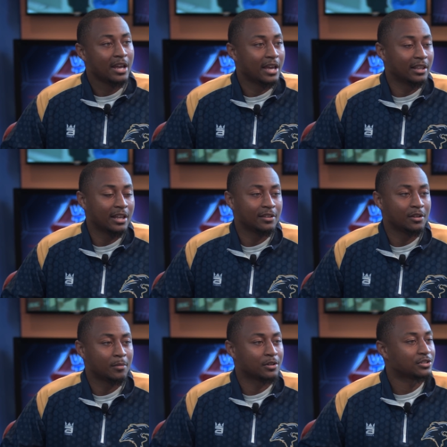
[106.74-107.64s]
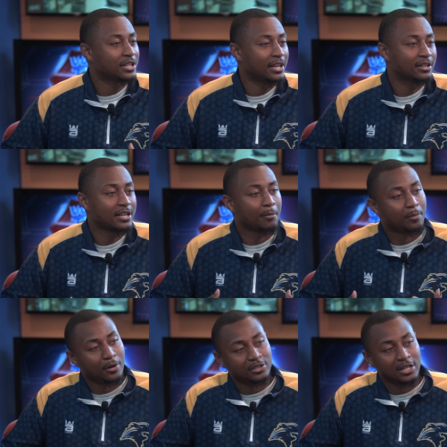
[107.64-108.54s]
and letting them understand the type of
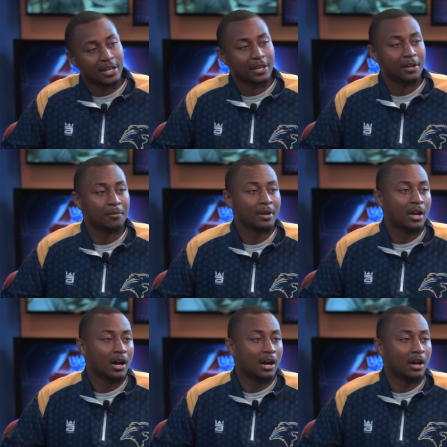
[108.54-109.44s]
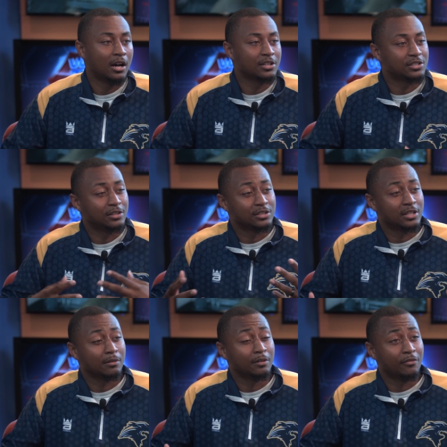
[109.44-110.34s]
person I am, uh, us just
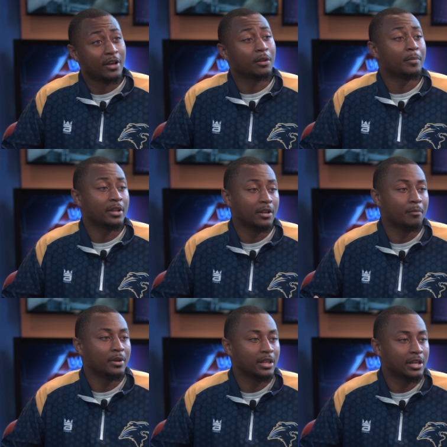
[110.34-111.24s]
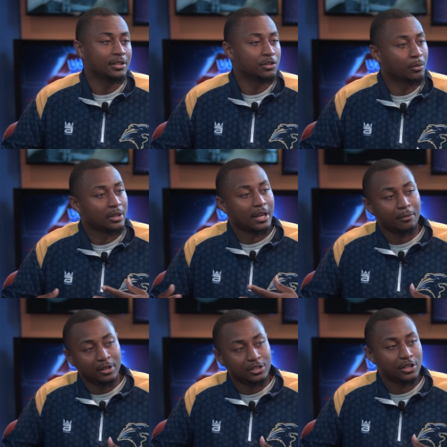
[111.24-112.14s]
developing the ability to relate
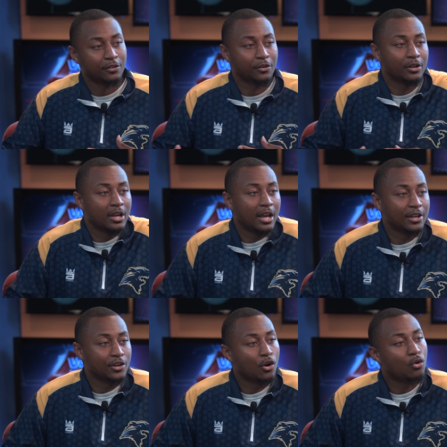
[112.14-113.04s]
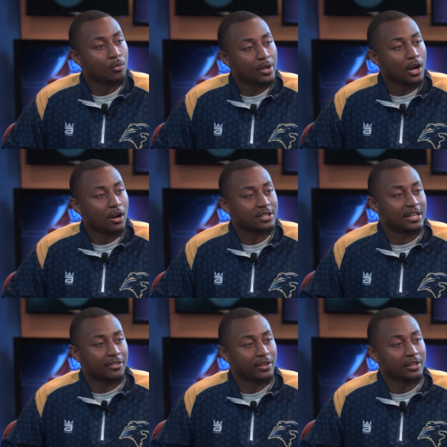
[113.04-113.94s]
with each other and know who we are because
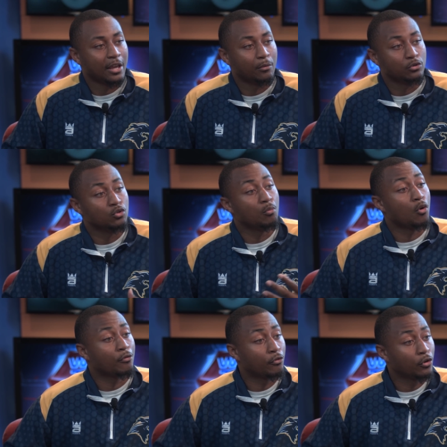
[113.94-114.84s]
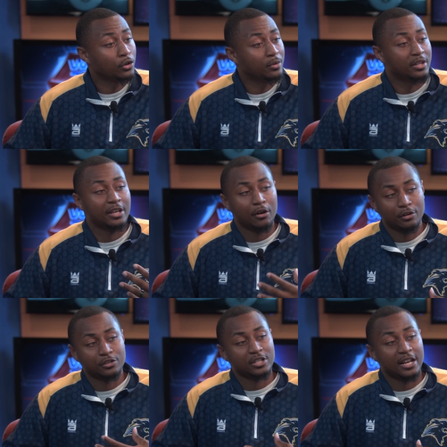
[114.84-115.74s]
I think they will do more for you and then they'll
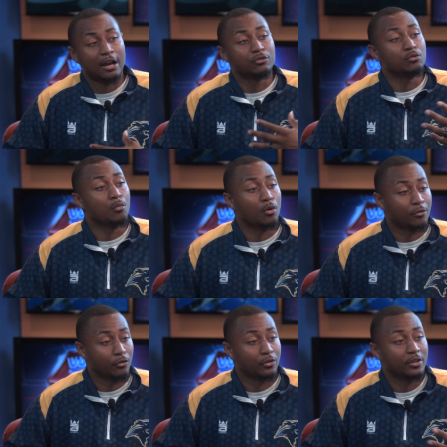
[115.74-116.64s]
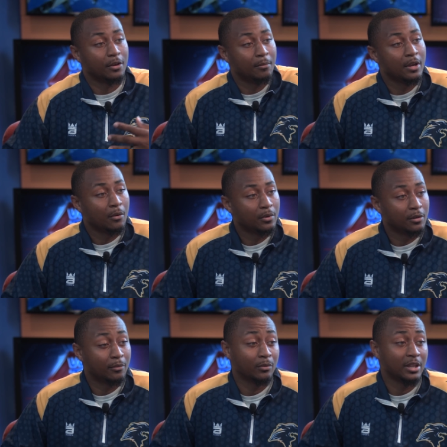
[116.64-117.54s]
understand I'll do more for them when
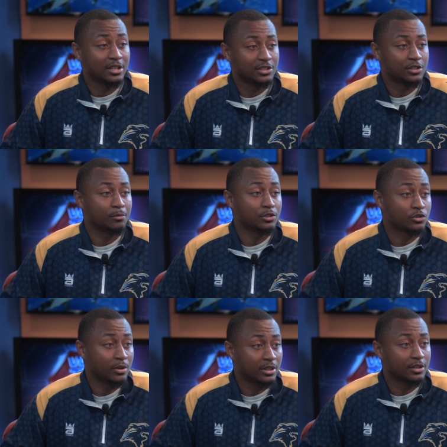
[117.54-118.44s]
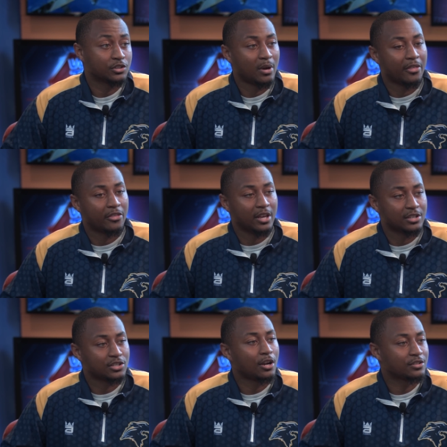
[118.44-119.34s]
the relationship is strengthened. So I think it
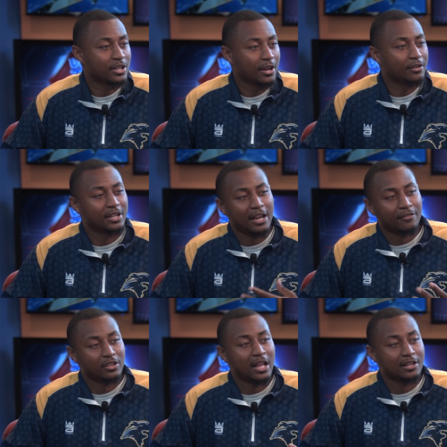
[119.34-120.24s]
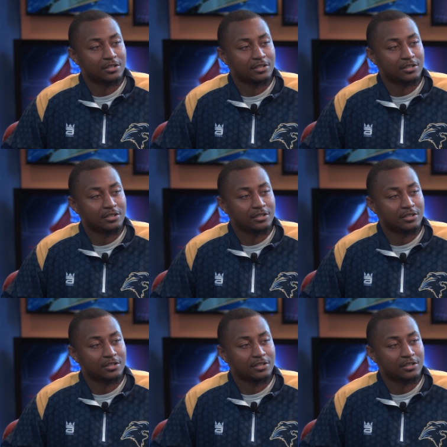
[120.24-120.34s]
starts there and then after that is